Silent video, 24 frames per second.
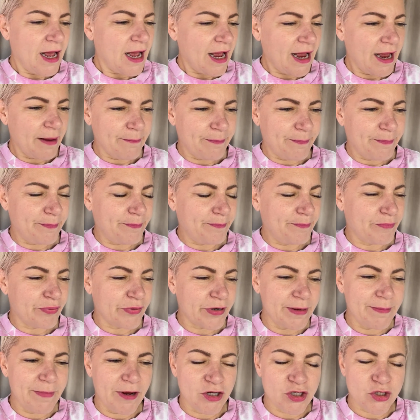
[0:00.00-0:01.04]
and pretty
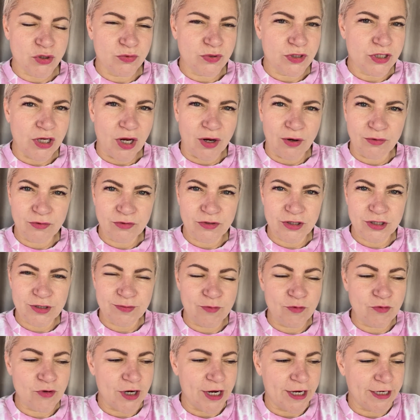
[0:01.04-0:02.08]
much all sold this
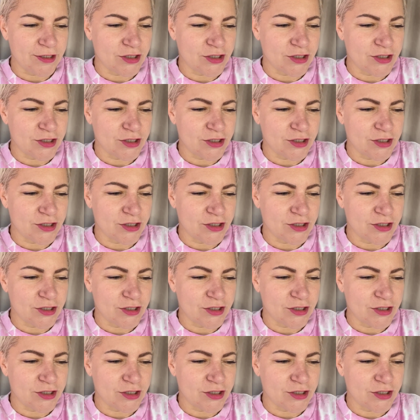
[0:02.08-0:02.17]
morning.